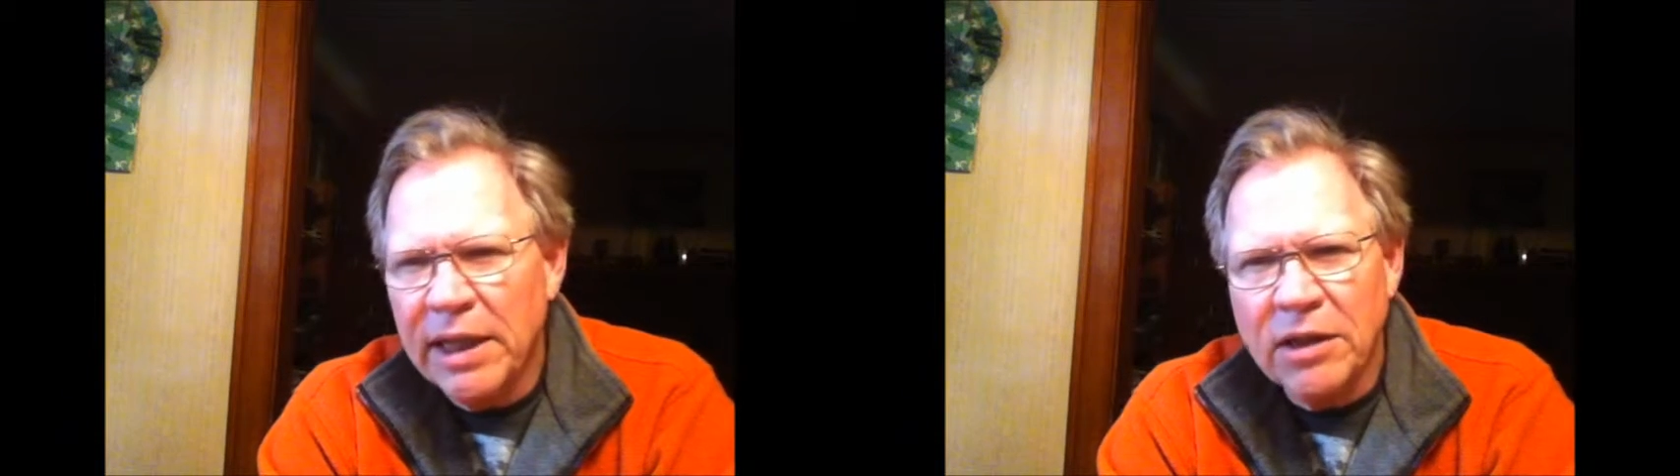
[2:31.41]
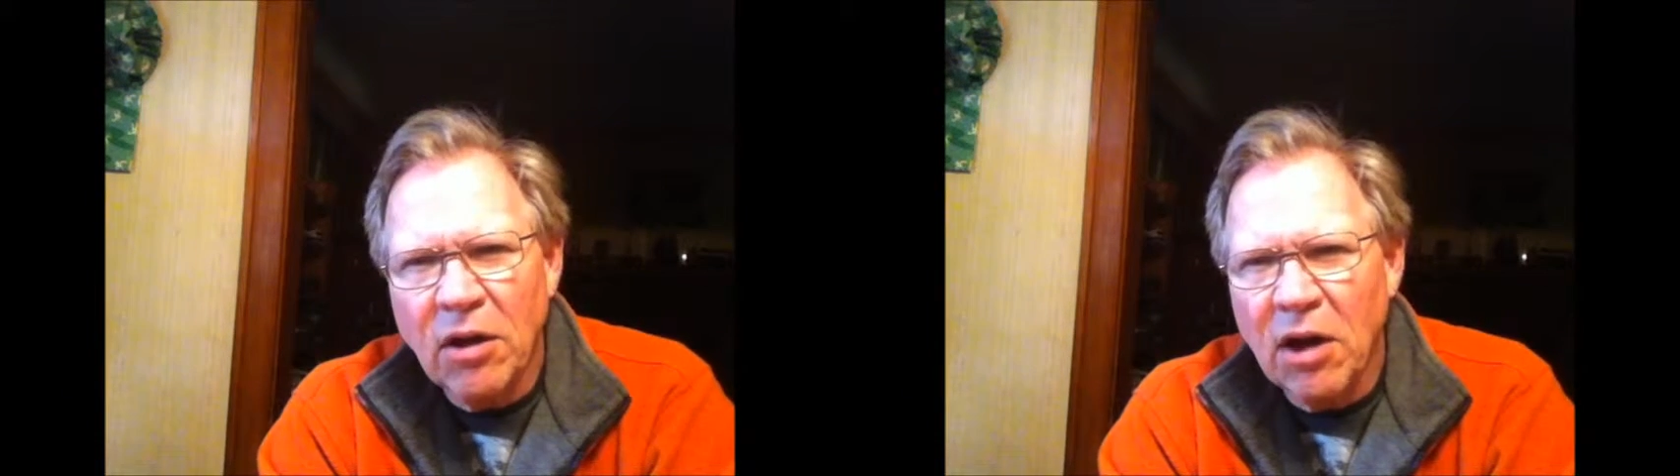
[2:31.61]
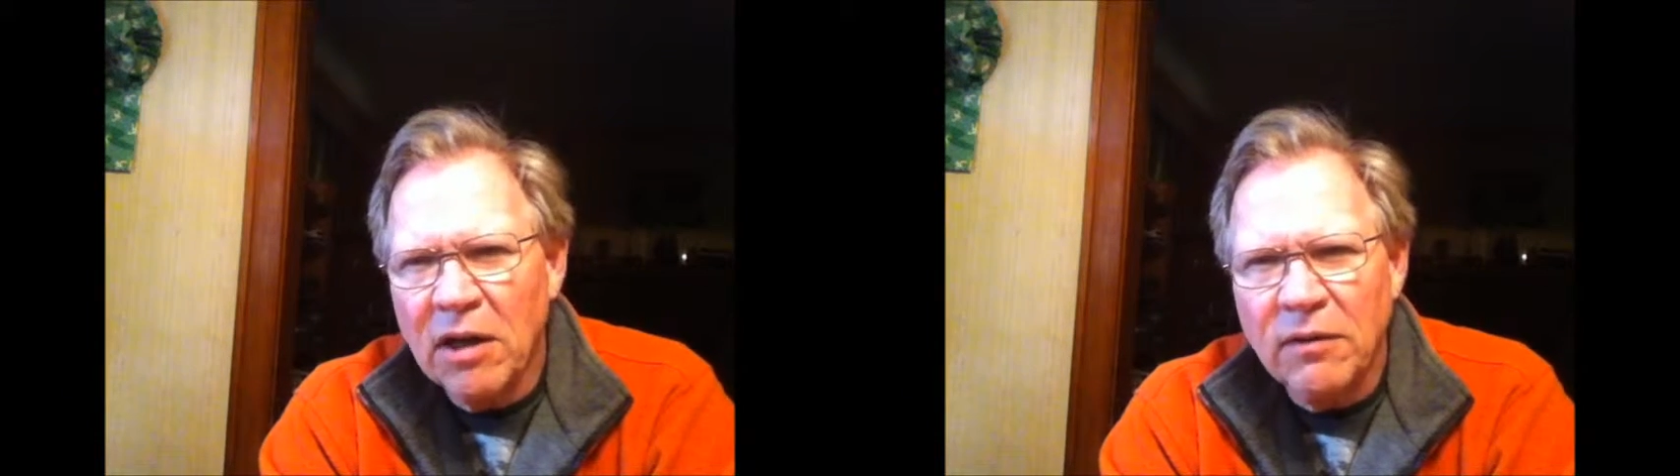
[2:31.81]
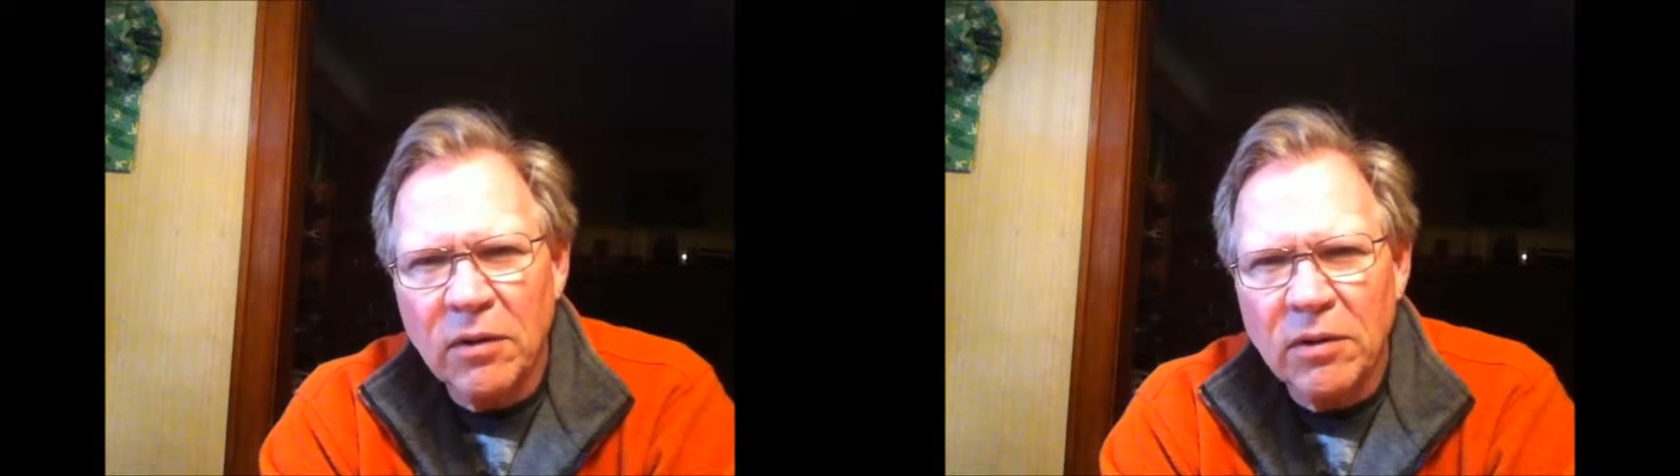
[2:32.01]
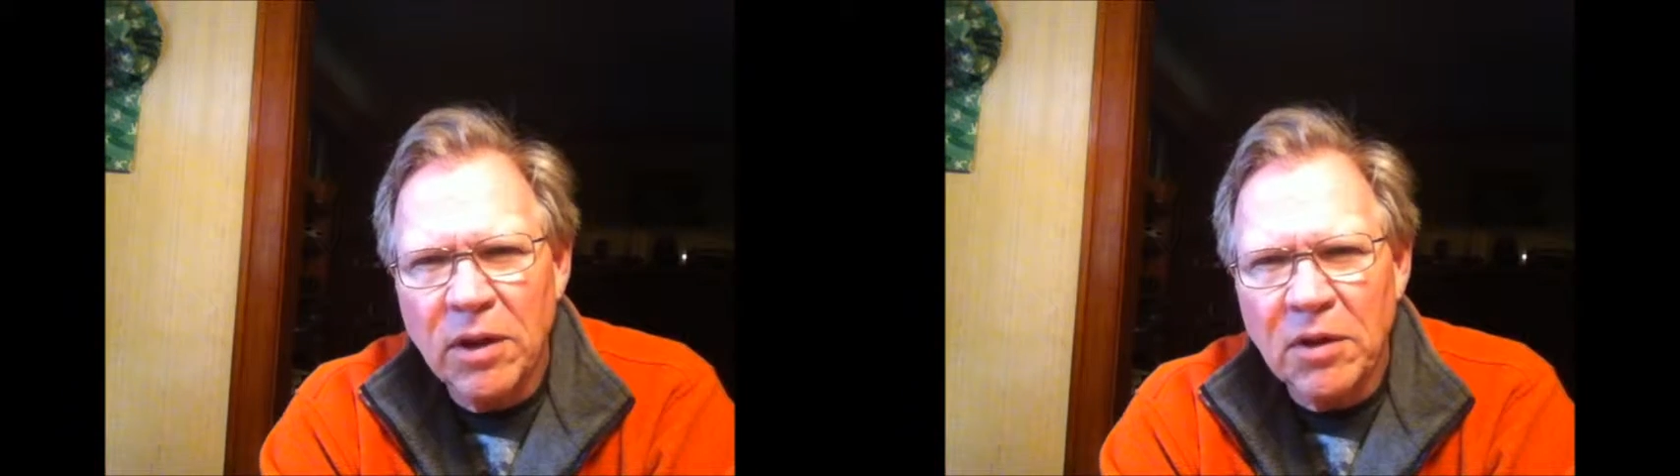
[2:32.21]
guitar
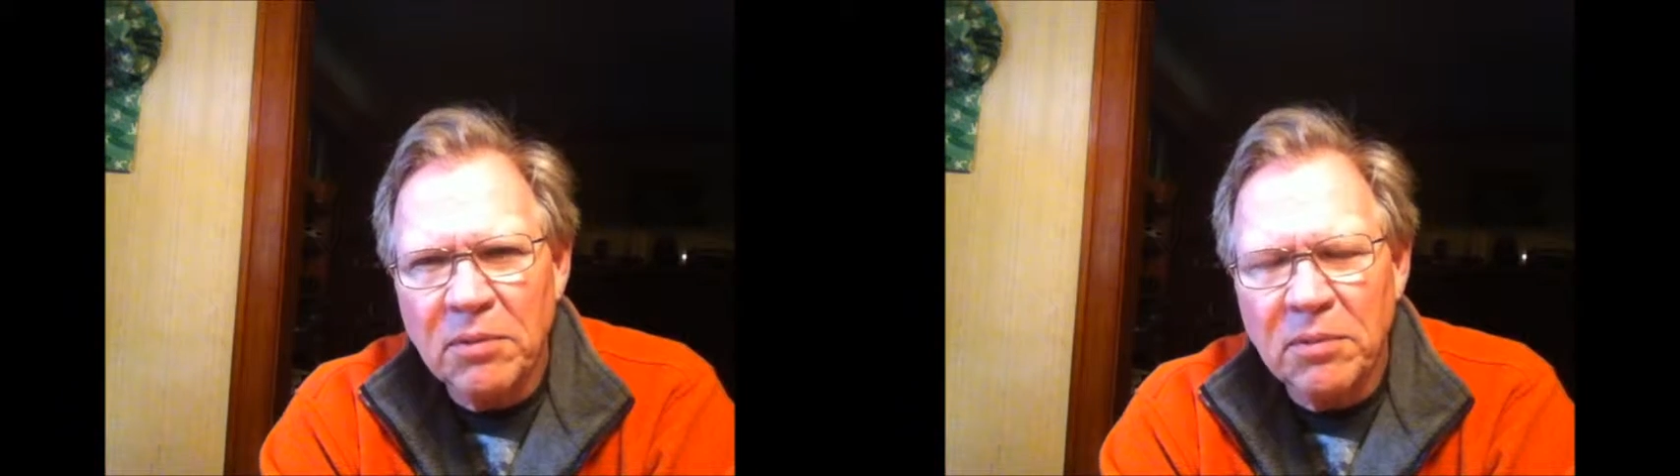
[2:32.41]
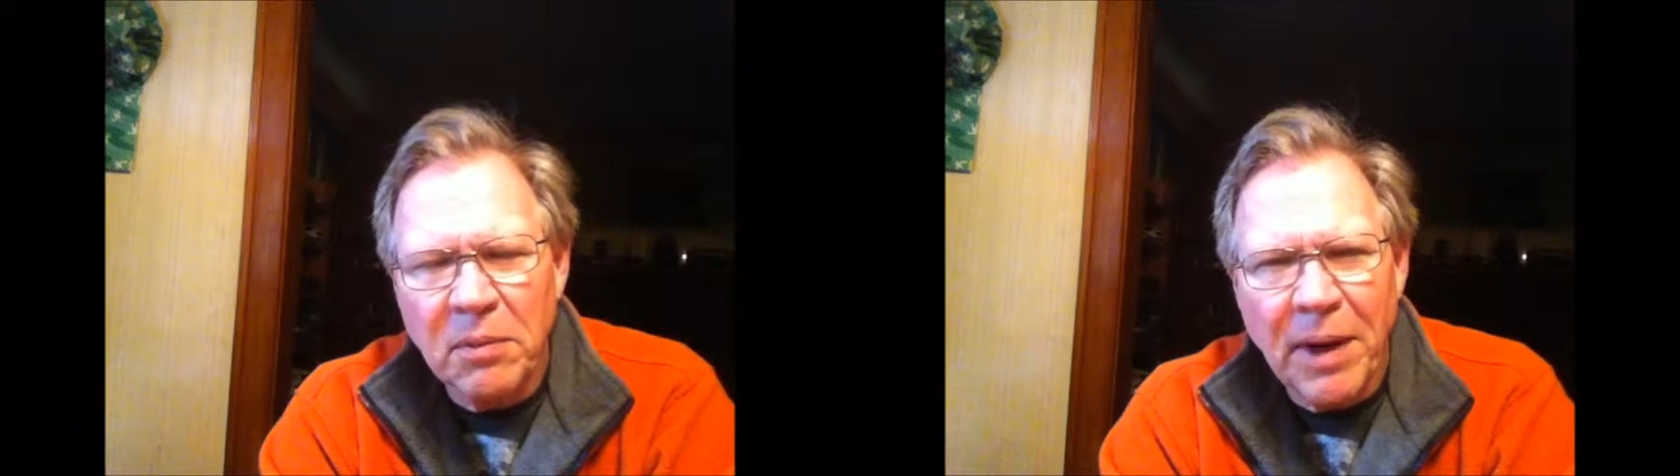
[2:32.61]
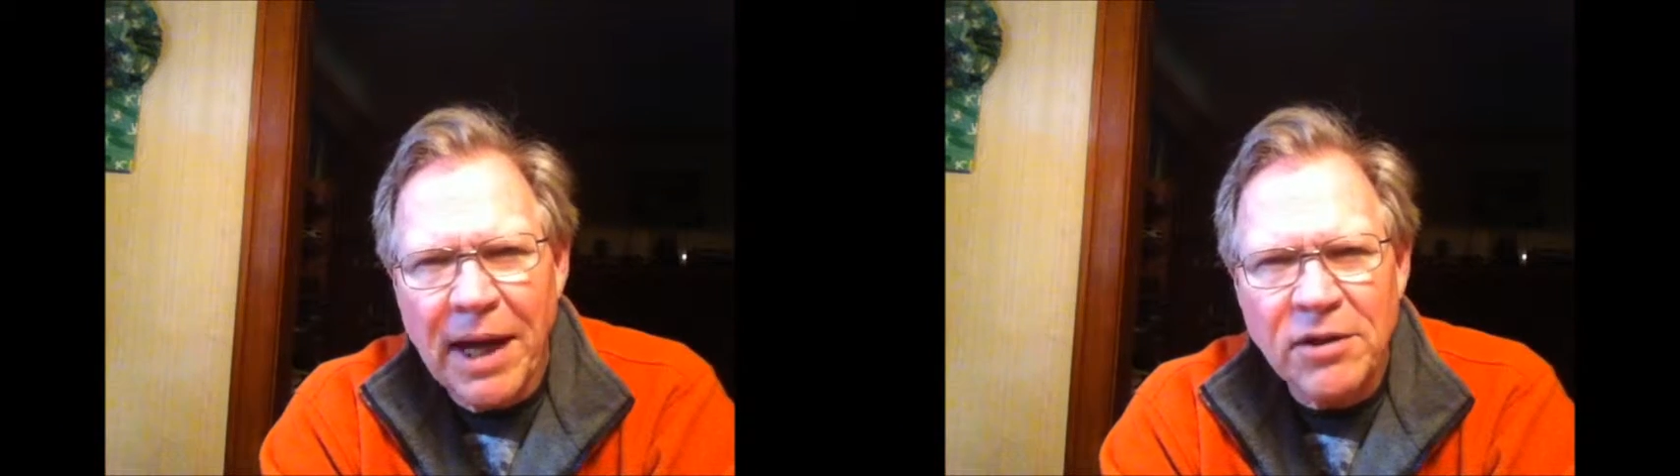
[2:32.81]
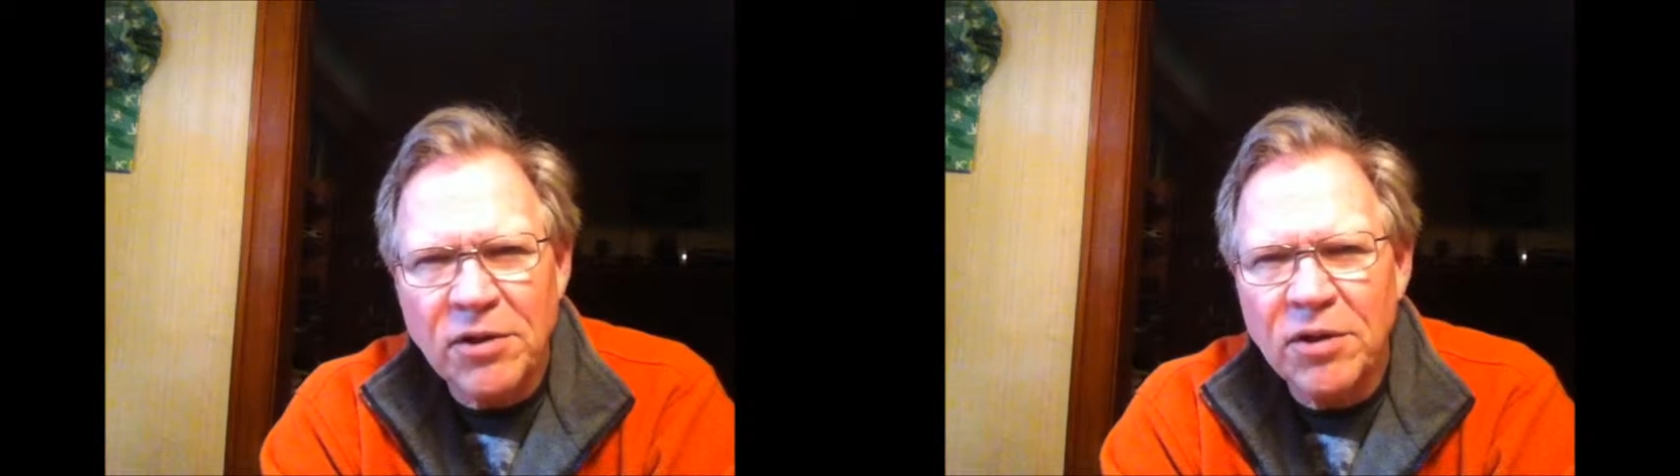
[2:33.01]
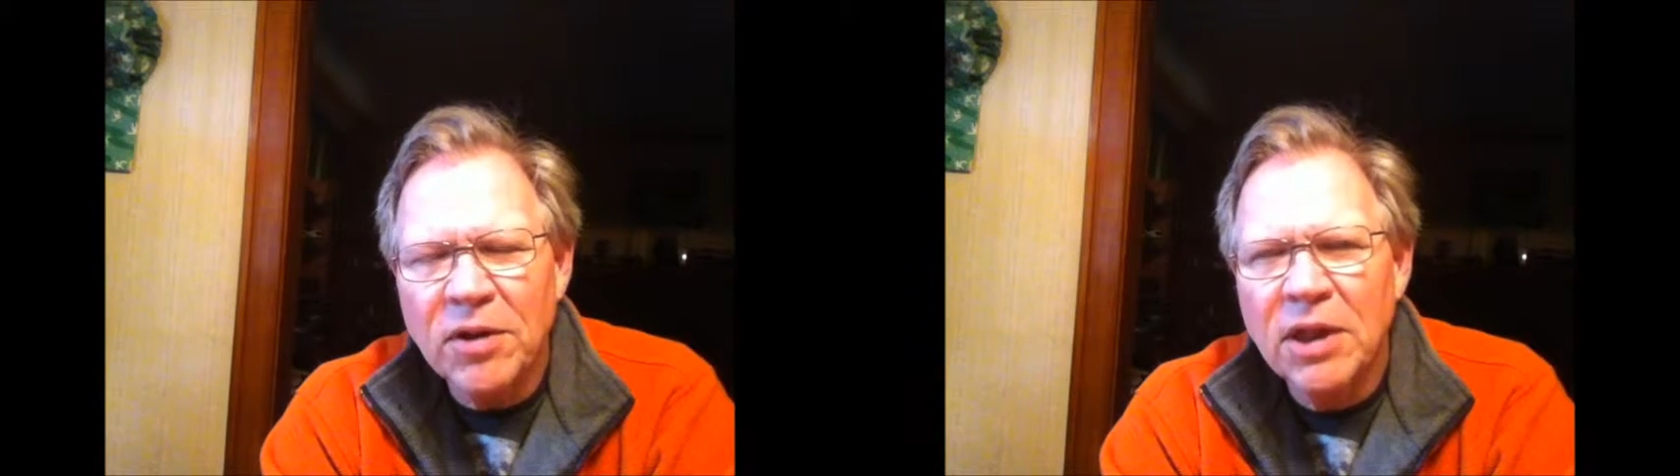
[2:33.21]
for uh, the, the
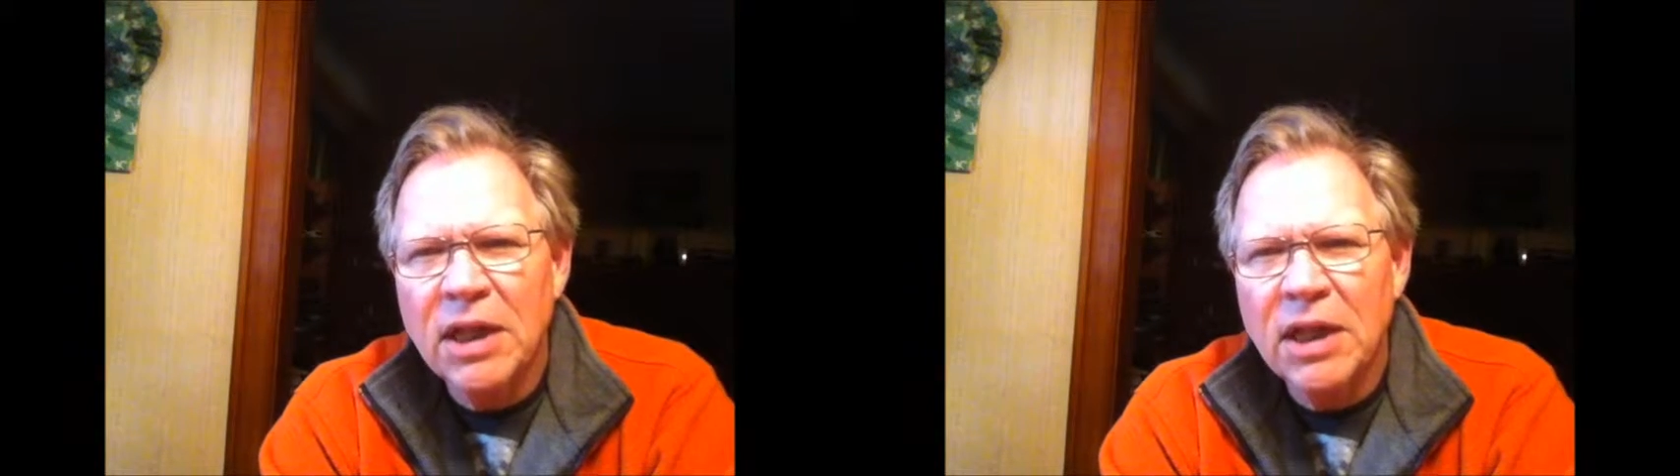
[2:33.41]
pastor,